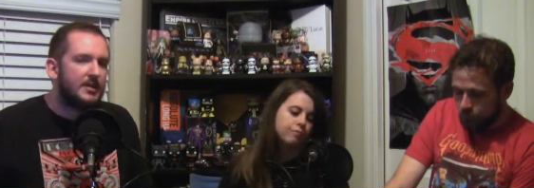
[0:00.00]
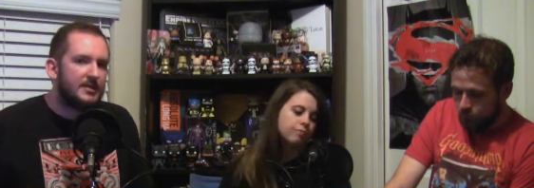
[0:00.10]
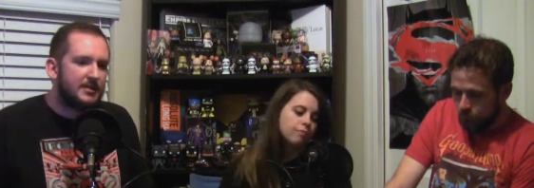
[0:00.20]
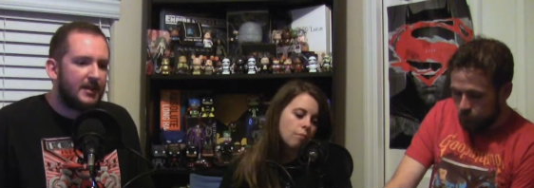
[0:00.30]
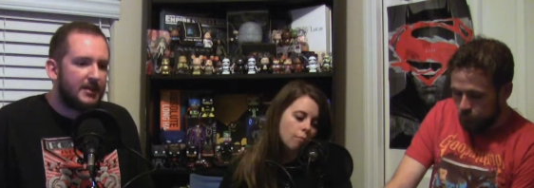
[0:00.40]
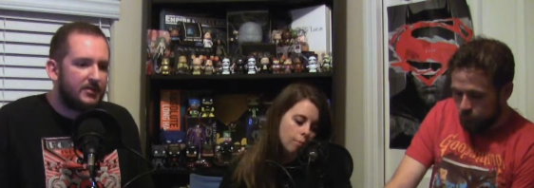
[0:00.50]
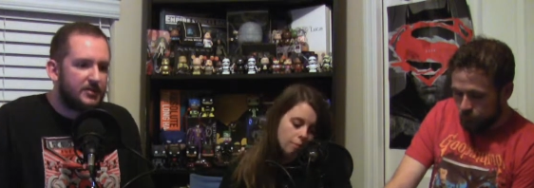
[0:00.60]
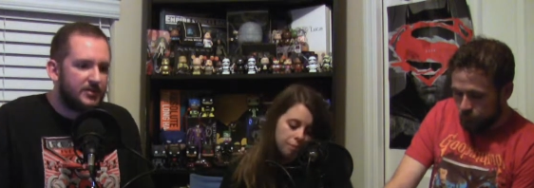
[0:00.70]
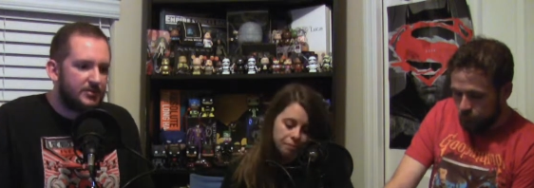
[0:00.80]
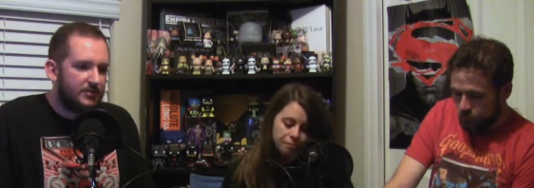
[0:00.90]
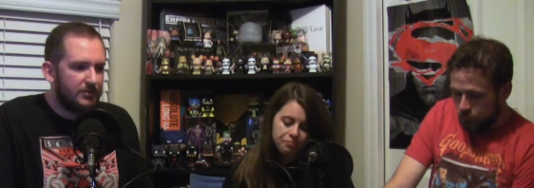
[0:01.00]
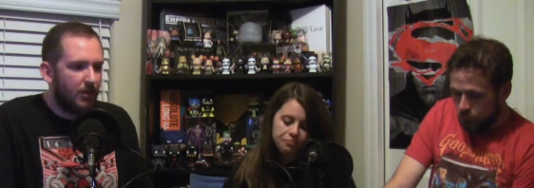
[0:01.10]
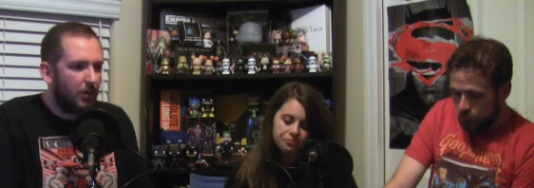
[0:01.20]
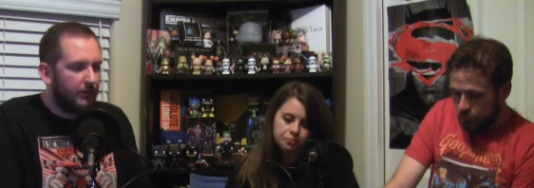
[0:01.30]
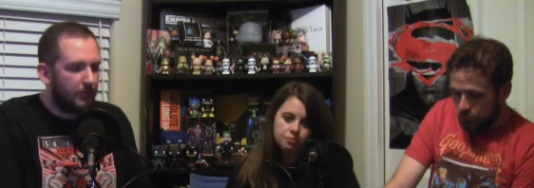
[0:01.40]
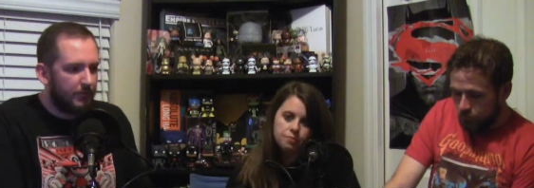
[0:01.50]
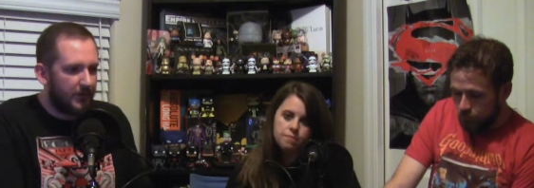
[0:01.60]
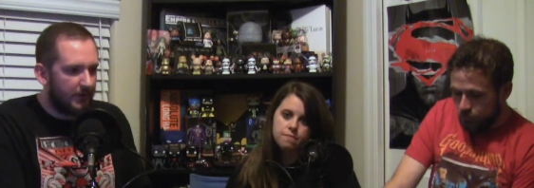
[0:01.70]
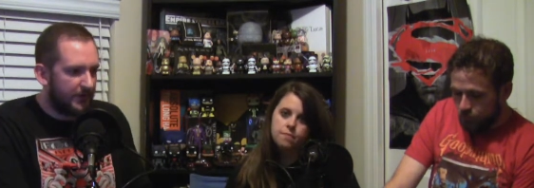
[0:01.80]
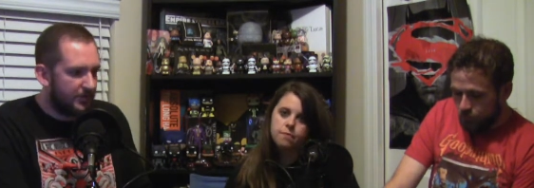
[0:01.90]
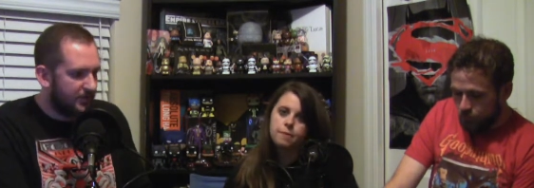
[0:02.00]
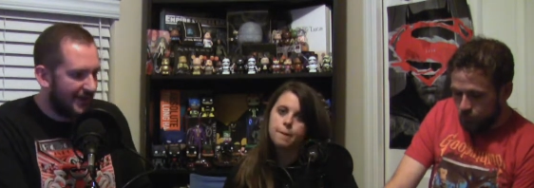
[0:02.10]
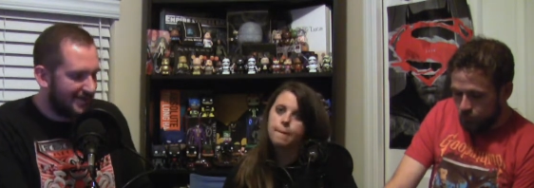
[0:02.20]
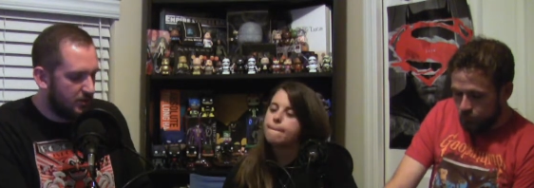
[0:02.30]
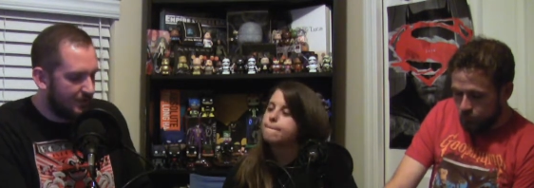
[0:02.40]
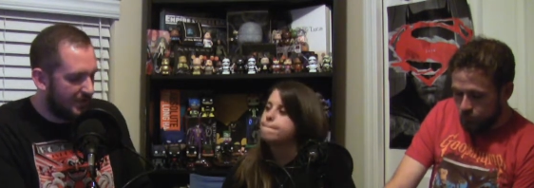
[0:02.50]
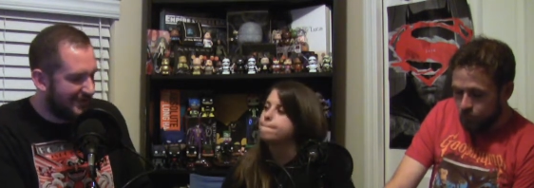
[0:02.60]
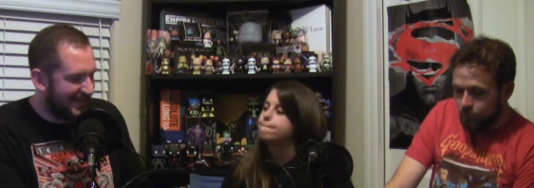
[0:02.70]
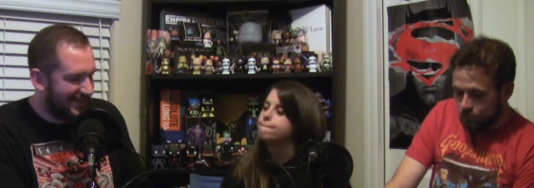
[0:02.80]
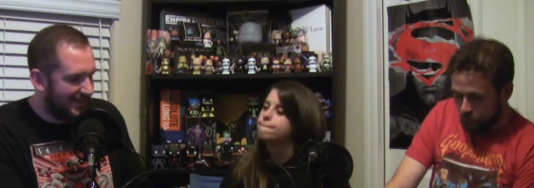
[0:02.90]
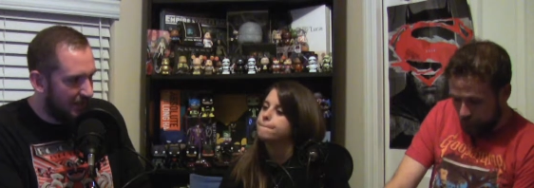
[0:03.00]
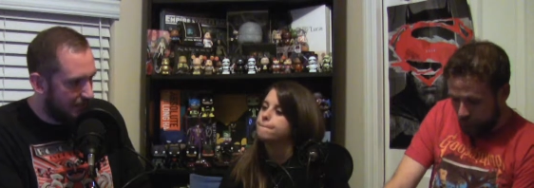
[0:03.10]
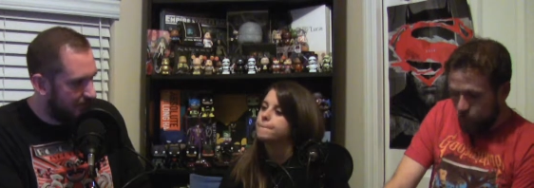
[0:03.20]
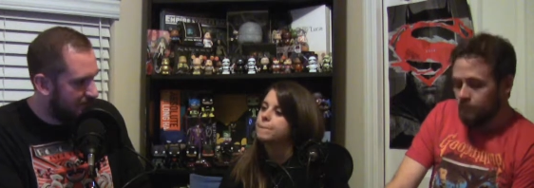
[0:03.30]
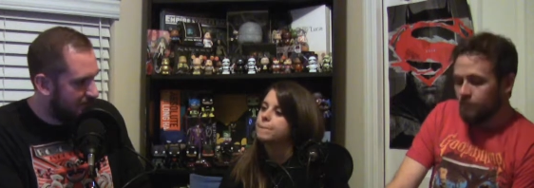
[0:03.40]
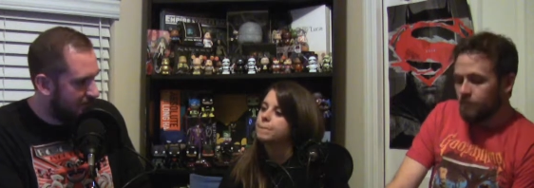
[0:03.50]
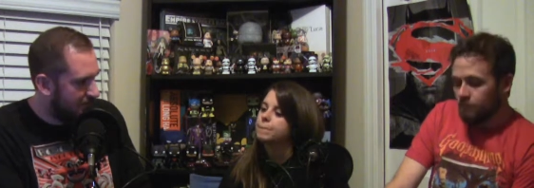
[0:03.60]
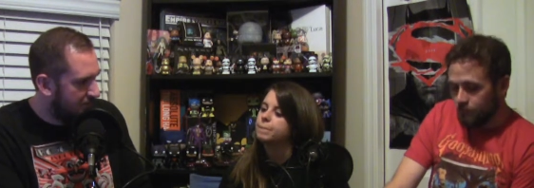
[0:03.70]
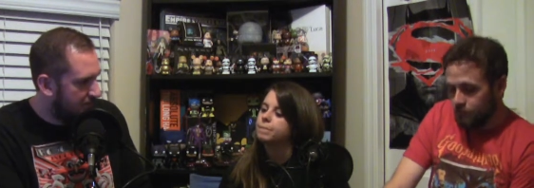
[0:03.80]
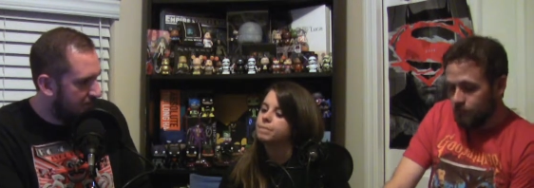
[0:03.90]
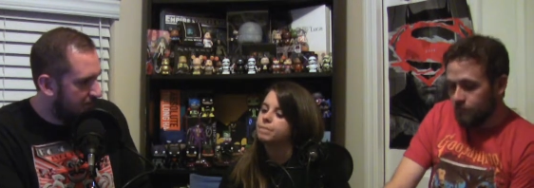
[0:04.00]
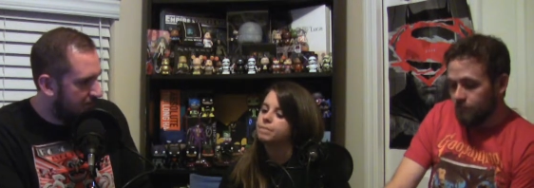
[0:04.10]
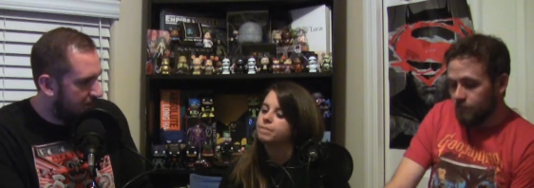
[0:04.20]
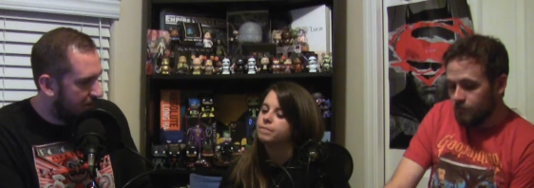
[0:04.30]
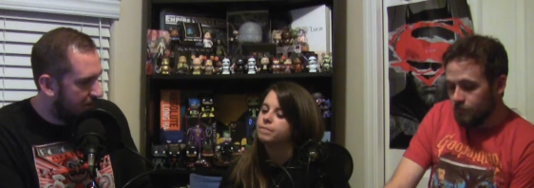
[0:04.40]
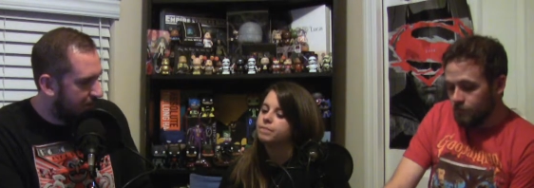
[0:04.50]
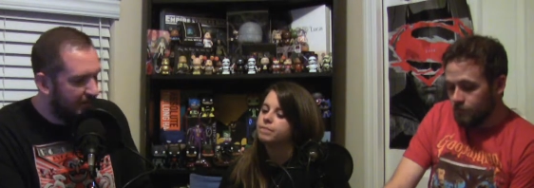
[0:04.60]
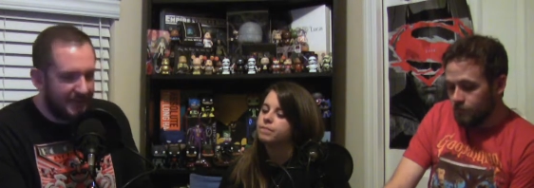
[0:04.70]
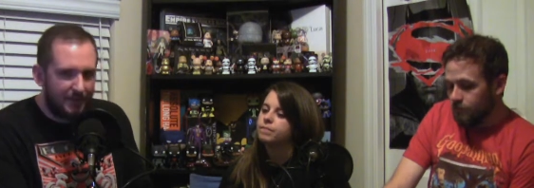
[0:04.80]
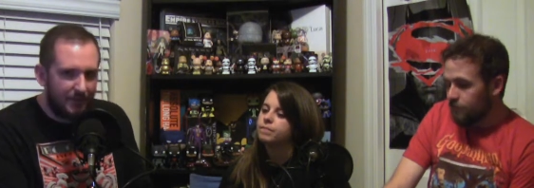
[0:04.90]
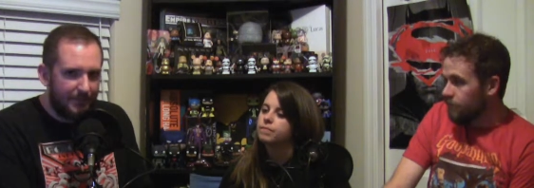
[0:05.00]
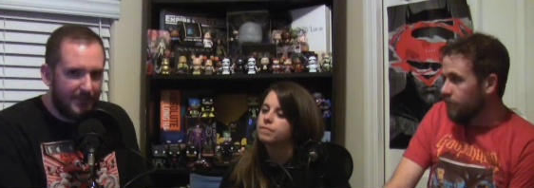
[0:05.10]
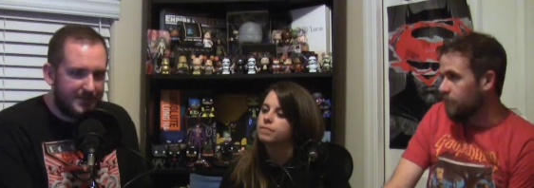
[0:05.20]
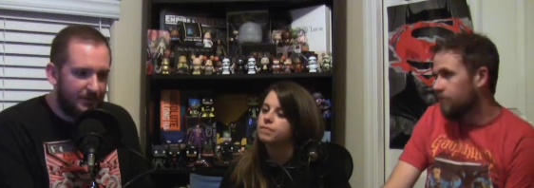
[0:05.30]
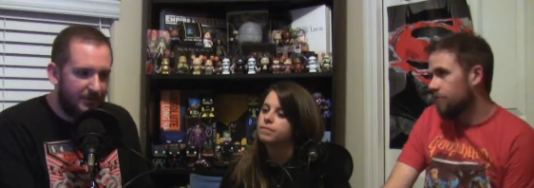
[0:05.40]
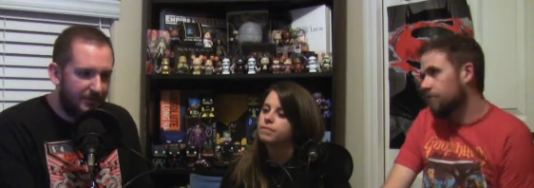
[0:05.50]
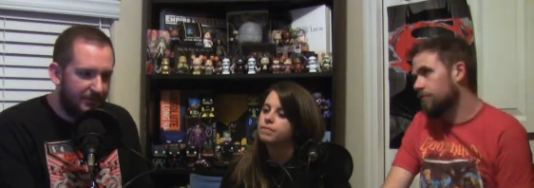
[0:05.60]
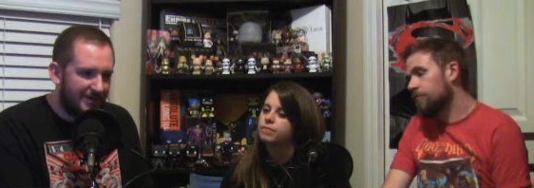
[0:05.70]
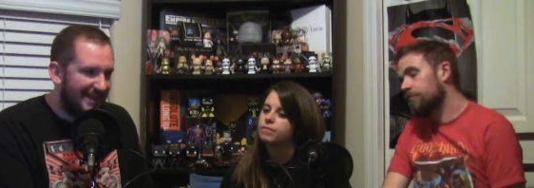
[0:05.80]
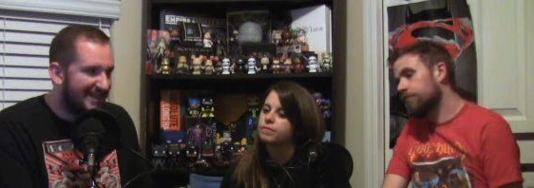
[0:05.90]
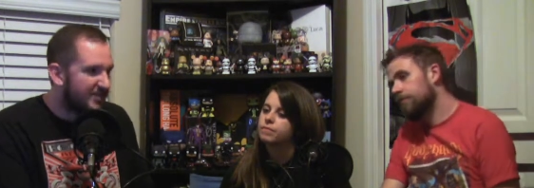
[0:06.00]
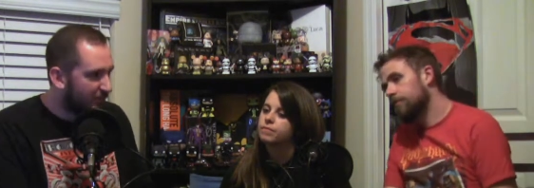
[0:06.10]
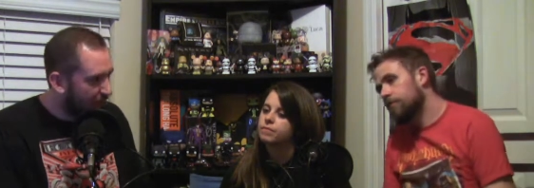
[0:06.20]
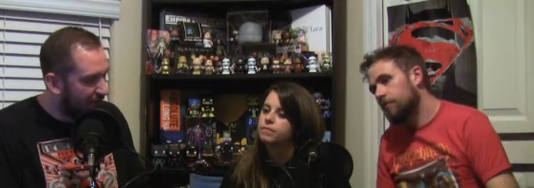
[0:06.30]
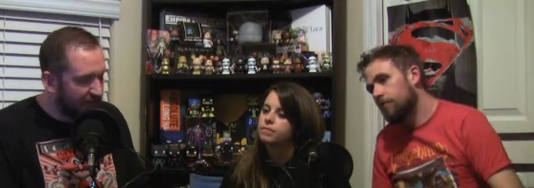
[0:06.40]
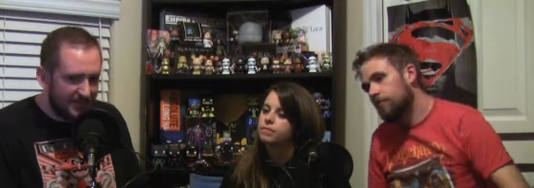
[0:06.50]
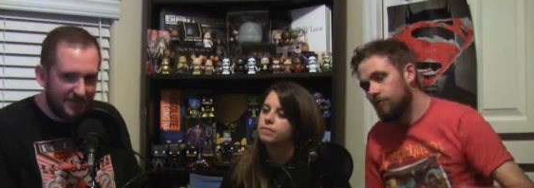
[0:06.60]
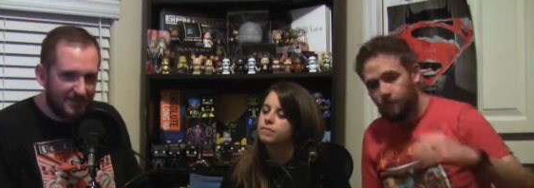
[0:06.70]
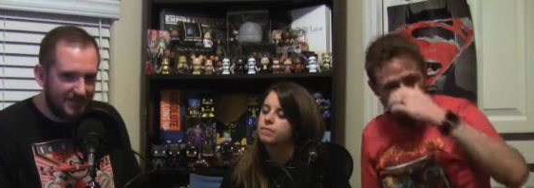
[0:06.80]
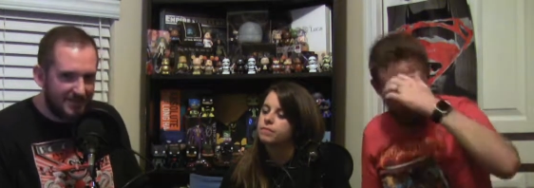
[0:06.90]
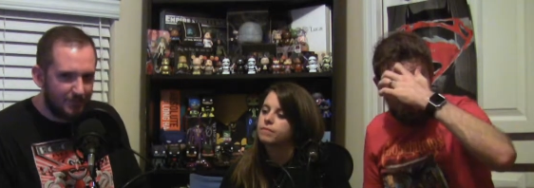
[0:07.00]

Speaker 1: selections to overbeerofficial at gmail.com. Um, I think that'll wrap things up for today's 20 questions. So next time,